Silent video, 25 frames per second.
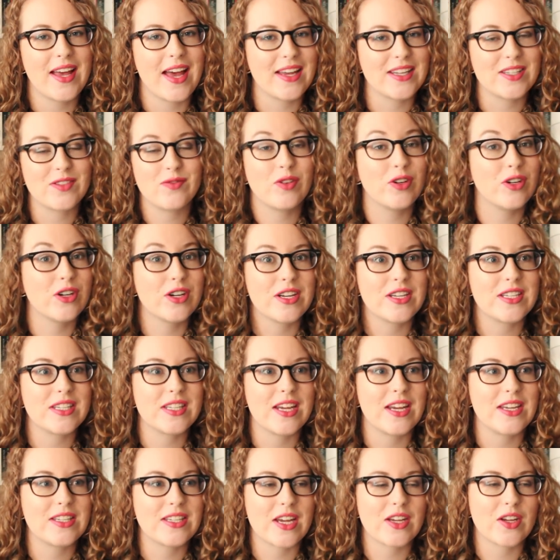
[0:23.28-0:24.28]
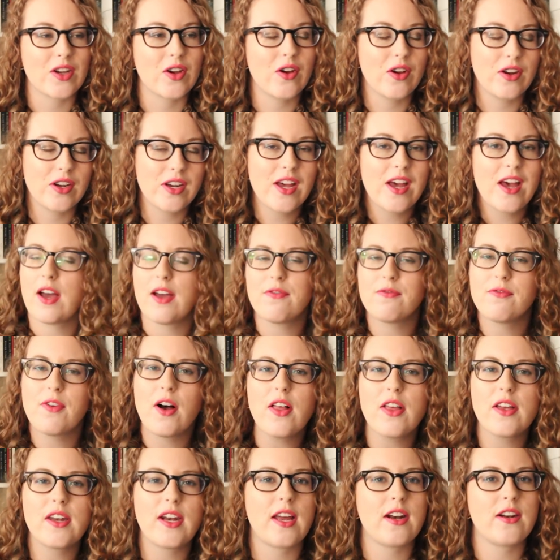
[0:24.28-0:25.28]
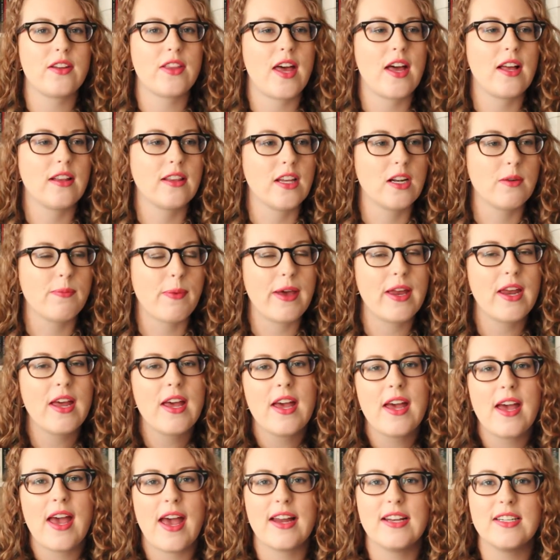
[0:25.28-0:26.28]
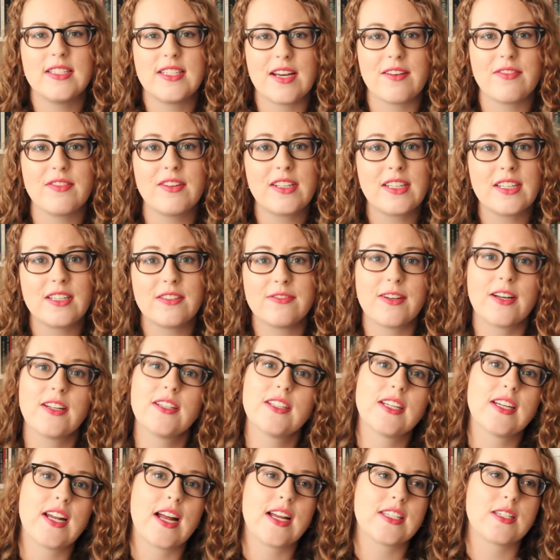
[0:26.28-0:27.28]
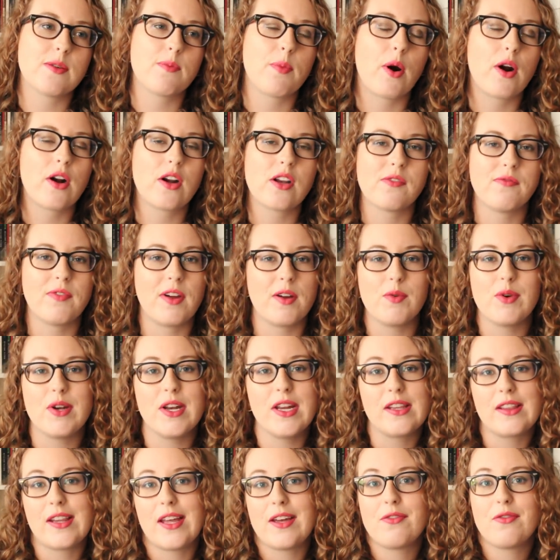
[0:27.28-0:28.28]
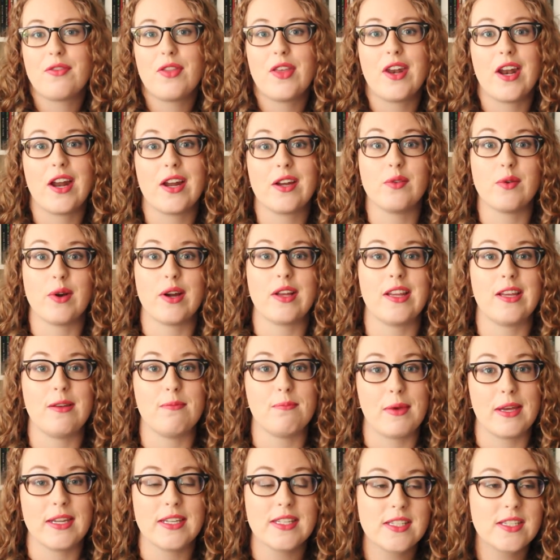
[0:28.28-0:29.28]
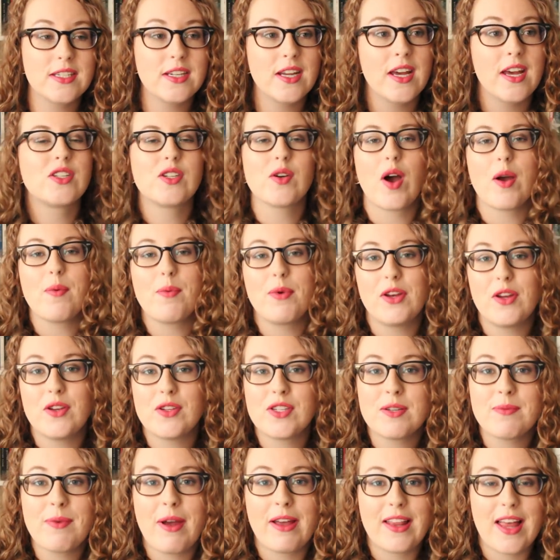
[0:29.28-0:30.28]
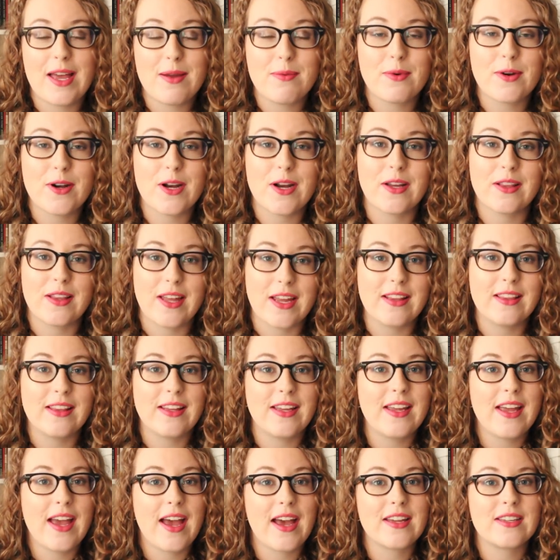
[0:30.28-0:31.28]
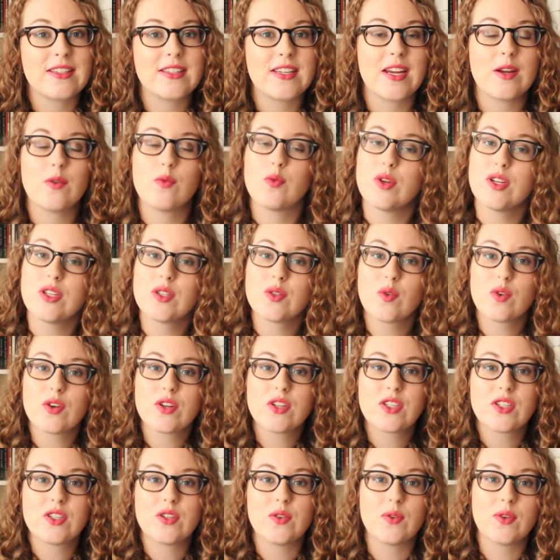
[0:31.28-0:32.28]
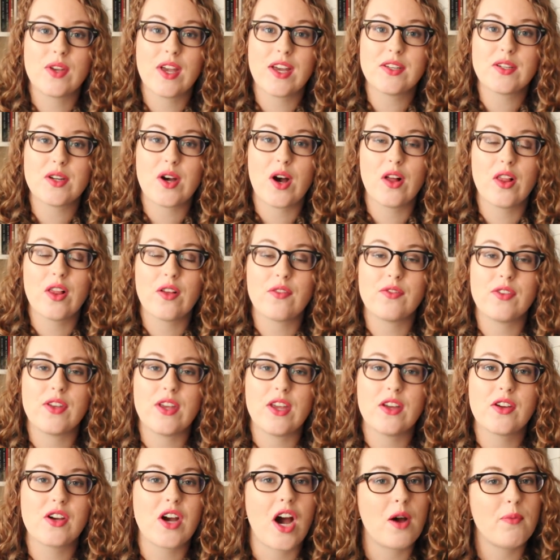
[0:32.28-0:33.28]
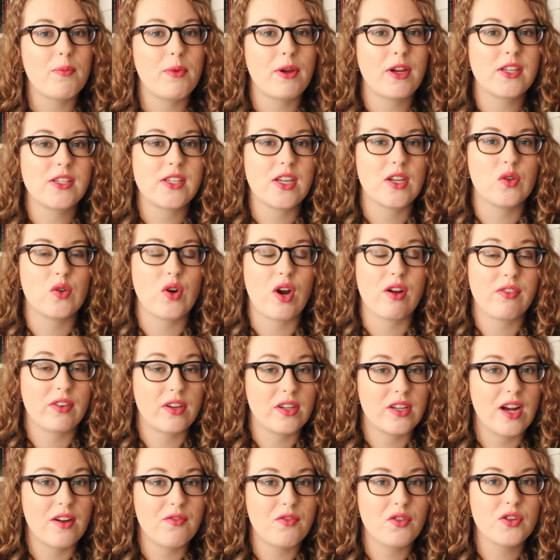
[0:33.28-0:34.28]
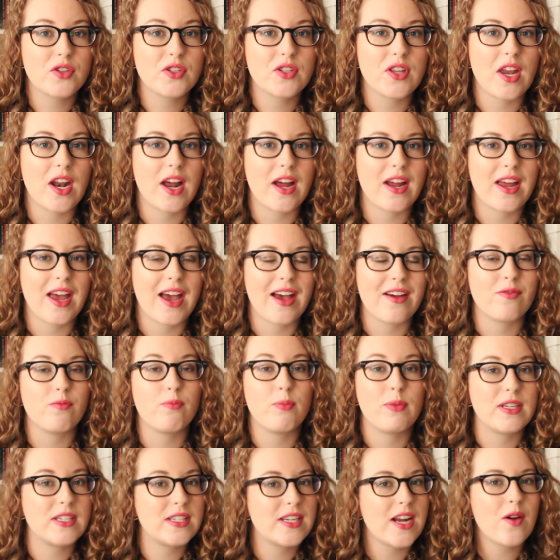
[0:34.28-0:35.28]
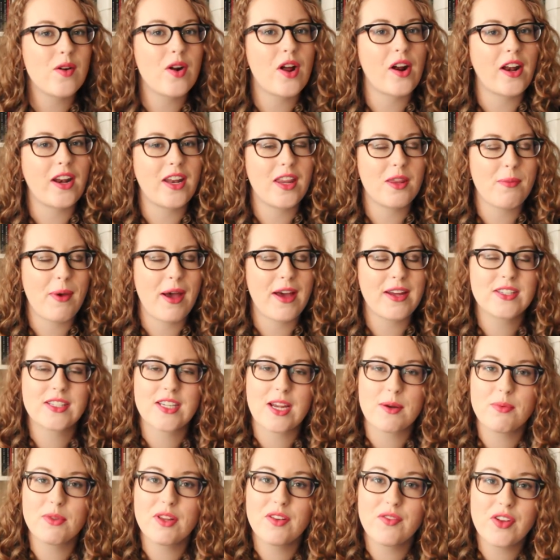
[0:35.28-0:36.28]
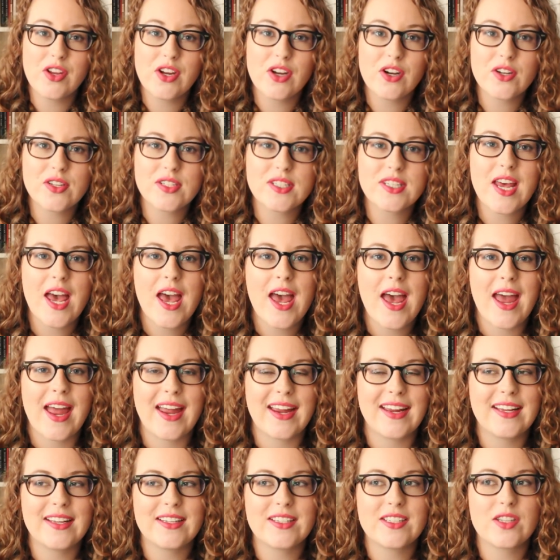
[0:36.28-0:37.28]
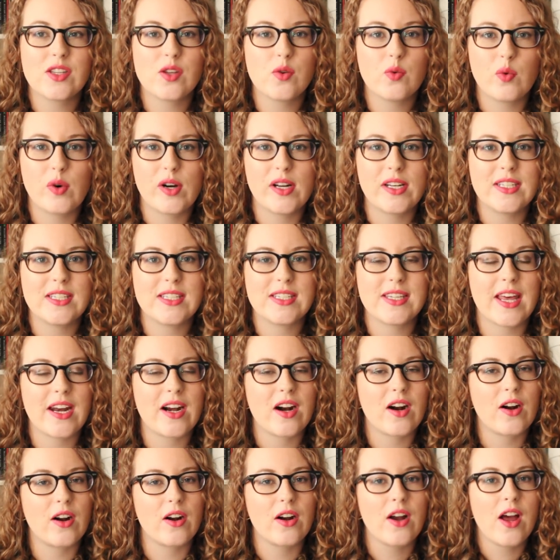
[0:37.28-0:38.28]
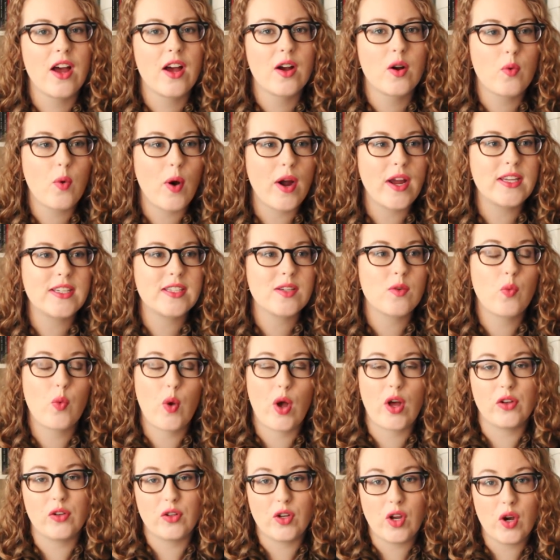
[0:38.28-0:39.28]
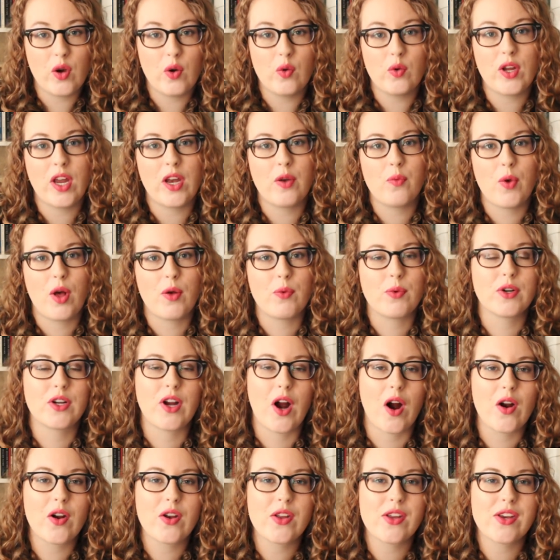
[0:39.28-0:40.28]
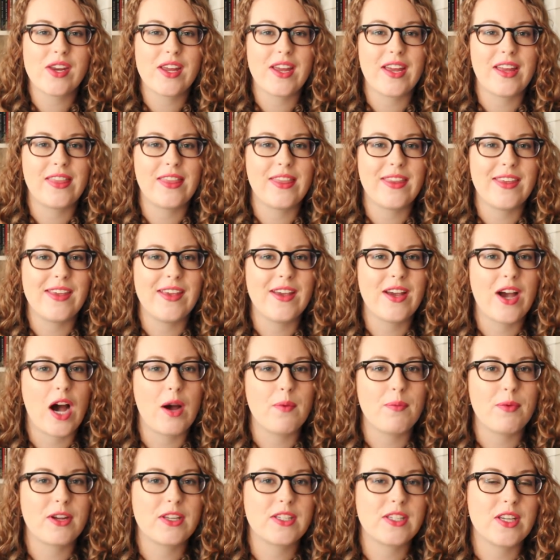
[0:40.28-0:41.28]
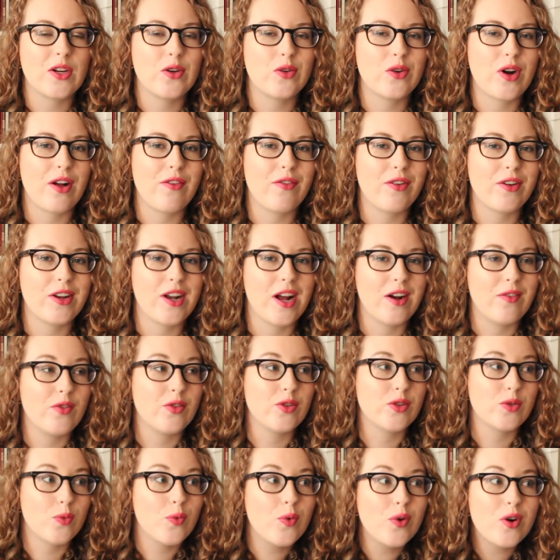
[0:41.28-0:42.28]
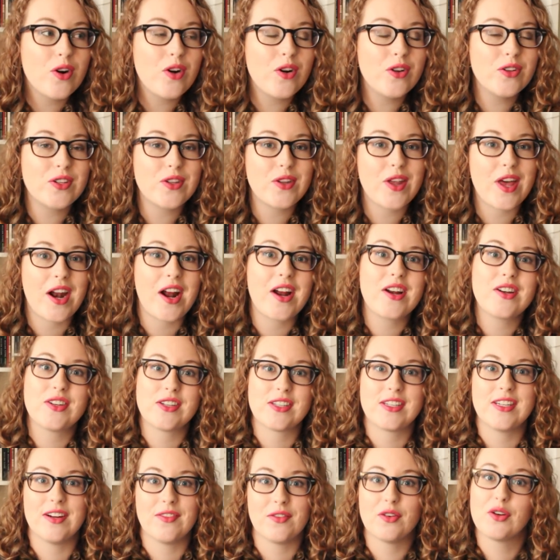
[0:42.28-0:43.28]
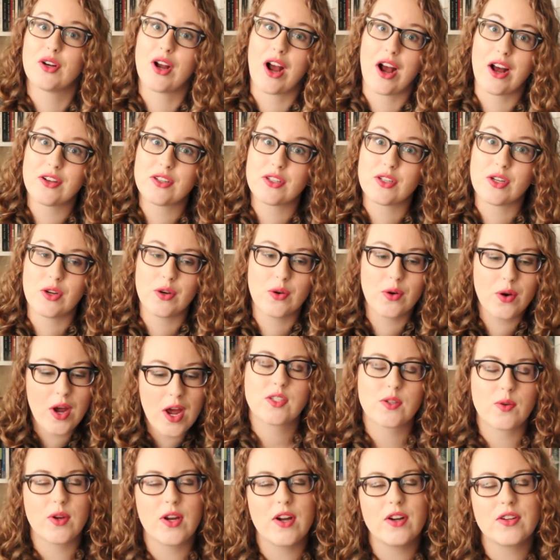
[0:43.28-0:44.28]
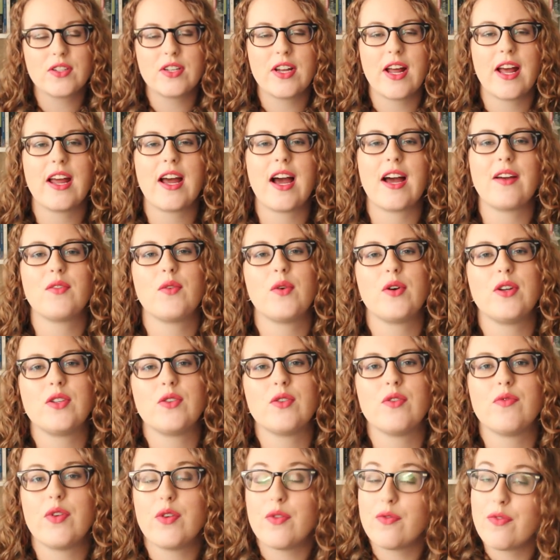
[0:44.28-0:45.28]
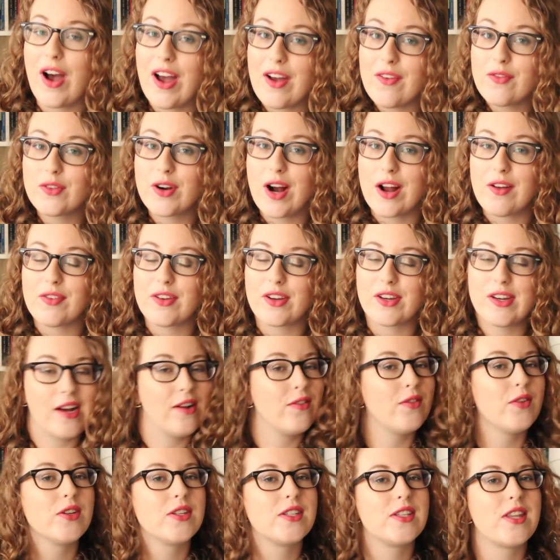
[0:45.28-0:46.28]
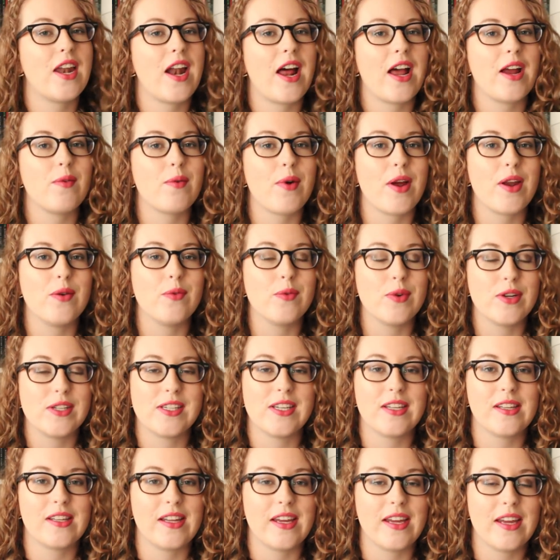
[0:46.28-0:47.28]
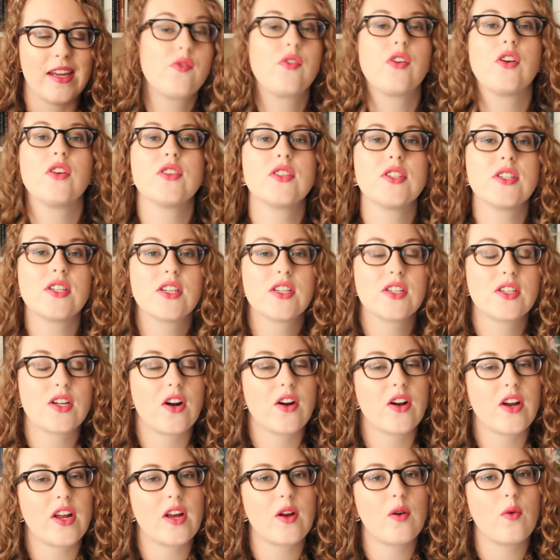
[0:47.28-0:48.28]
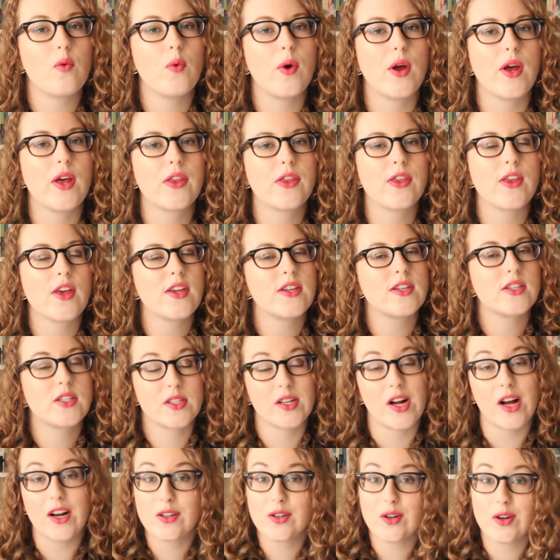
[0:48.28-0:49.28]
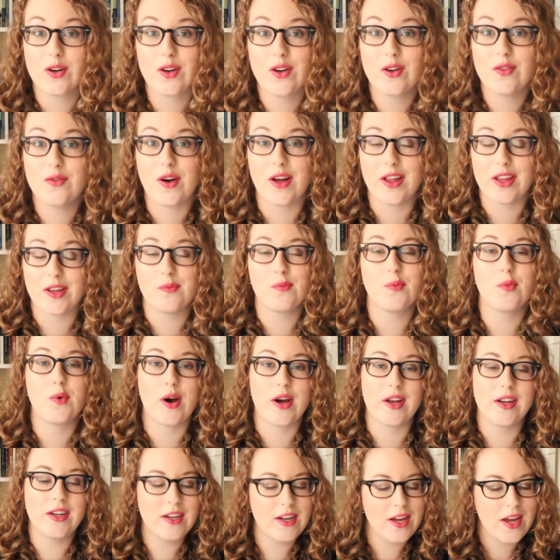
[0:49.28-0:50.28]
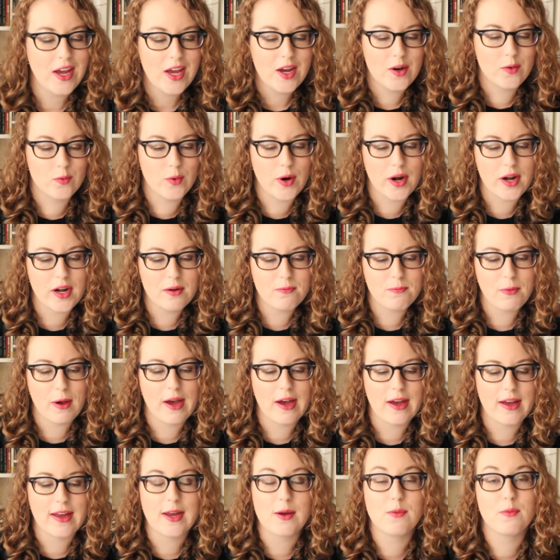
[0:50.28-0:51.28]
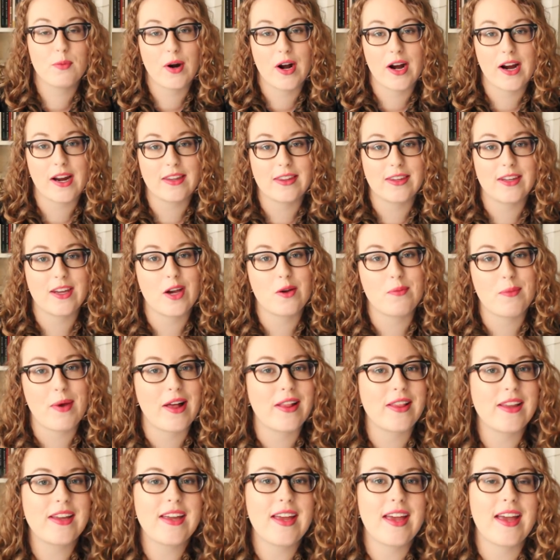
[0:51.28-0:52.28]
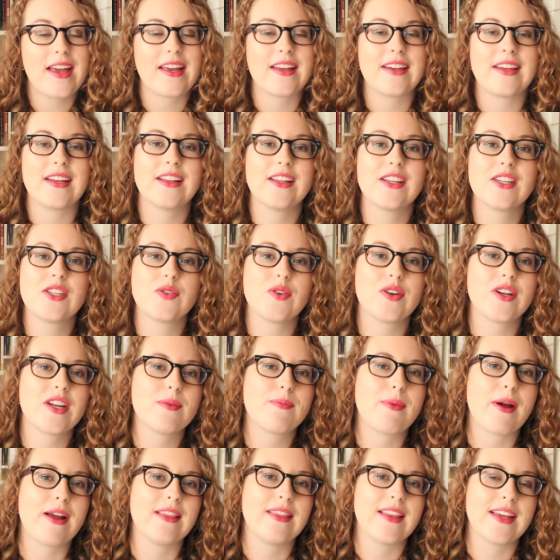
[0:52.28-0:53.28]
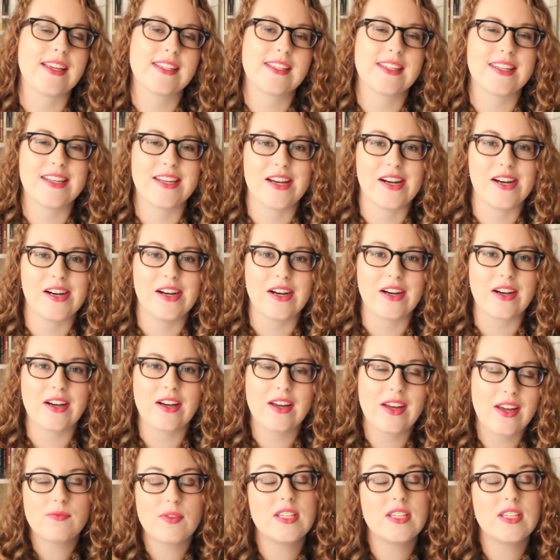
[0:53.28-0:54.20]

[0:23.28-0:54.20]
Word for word: as furiously as I could. I've fallen out of that a little bit and definitely felt it as a part of my reading life that I greatly missed. So I've been using my library lately as a resource to get all of the comics and graphic novels that I have missed out on in the past couple of years, and the ones that are quite well known and well regarded in the comics and graphic novels world that I just never got to. So here today I'm going to review five graphic novels that I read recently. First, starting with Snotgirl Volume one, written by Brian Lee O'Malley and illustrated by Leslie Hung.